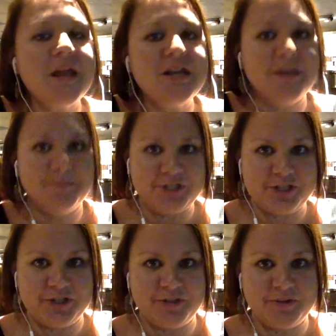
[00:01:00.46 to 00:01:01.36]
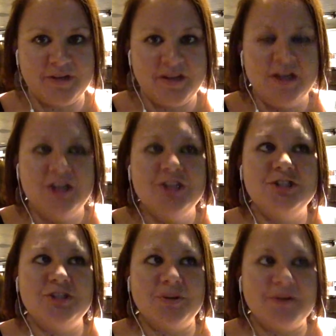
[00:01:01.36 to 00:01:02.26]
Number two,
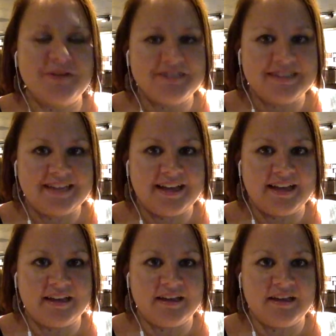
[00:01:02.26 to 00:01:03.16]
don't ever say,